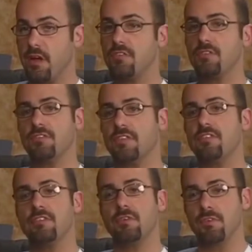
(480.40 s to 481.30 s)
Also, it's
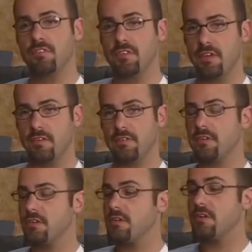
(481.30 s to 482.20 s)
easy to receive.
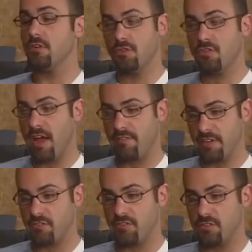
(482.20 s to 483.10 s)
No
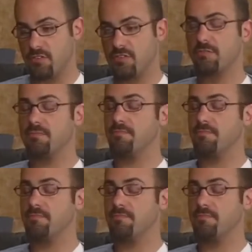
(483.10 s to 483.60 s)
traffic issues.